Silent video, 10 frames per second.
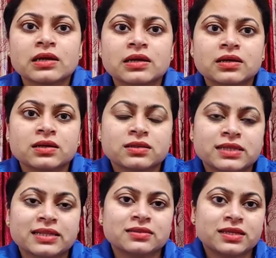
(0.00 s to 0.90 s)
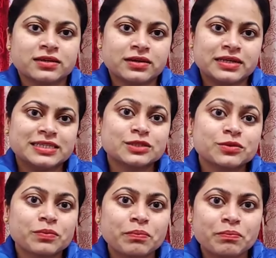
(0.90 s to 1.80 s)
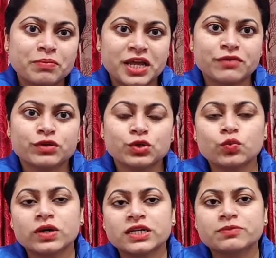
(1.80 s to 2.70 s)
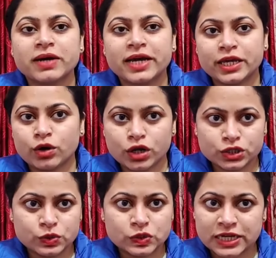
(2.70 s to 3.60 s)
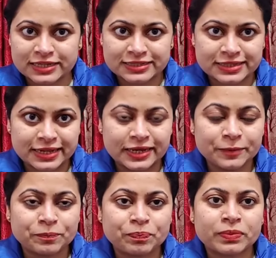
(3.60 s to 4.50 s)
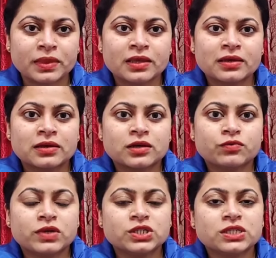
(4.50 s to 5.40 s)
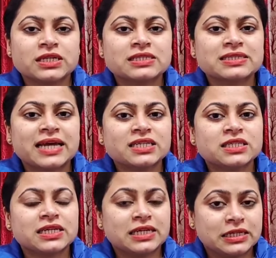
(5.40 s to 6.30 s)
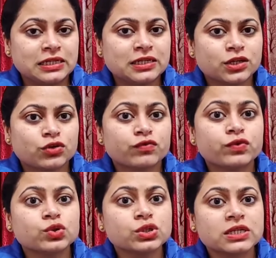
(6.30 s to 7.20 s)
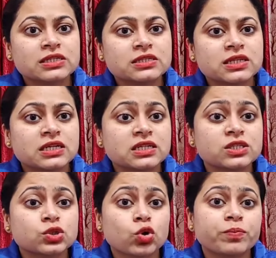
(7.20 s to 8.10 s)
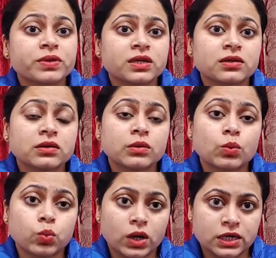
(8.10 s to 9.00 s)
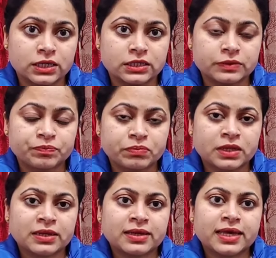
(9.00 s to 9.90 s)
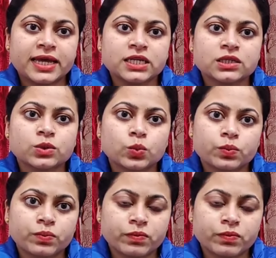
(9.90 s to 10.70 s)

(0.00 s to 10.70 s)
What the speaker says: Then there is Brave New World by Aldous Huxley, which is set in futuristic dystopian world. And what